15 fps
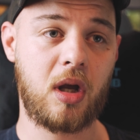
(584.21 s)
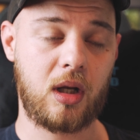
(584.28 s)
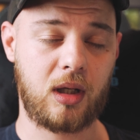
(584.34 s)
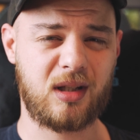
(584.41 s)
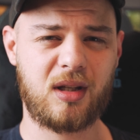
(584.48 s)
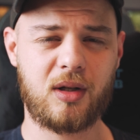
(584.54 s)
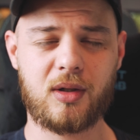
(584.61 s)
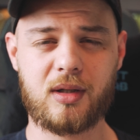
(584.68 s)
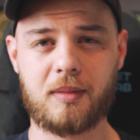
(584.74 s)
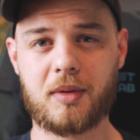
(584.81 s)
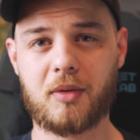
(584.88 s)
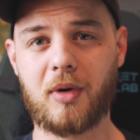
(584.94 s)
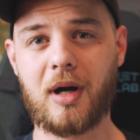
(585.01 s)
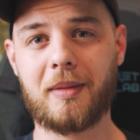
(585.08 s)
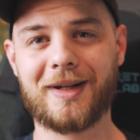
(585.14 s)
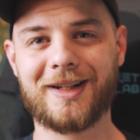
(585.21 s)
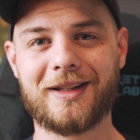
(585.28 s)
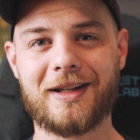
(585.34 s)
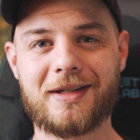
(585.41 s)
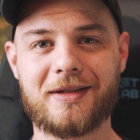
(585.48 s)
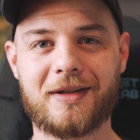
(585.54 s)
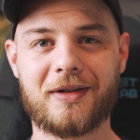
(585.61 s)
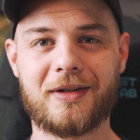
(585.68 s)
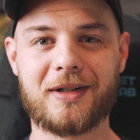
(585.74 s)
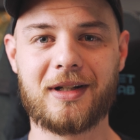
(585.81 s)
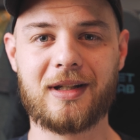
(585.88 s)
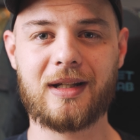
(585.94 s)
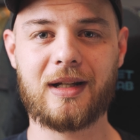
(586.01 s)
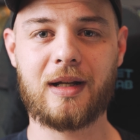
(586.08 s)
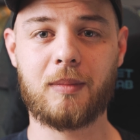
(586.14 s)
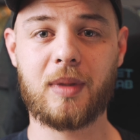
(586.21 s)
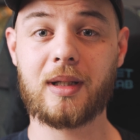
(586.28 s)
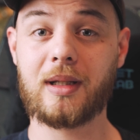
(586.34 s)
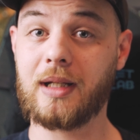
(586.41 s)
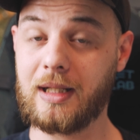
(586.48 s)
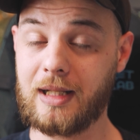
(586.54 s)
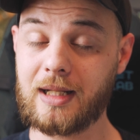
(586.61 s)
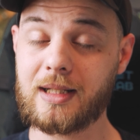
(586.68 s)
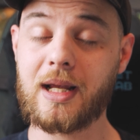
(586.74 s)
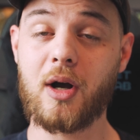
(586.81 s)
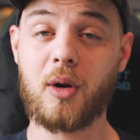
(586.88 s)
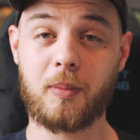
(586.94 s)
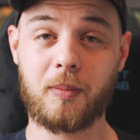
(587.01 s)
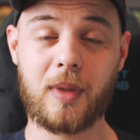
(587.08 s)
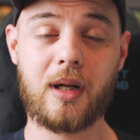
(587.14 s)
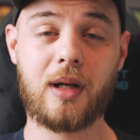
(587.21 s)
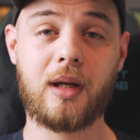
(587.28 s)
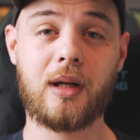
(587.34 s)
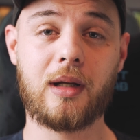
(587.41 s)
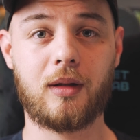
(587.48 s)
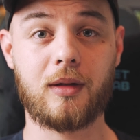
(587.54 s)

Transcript: consider subscribing. It doesn't hurt, but it does help me.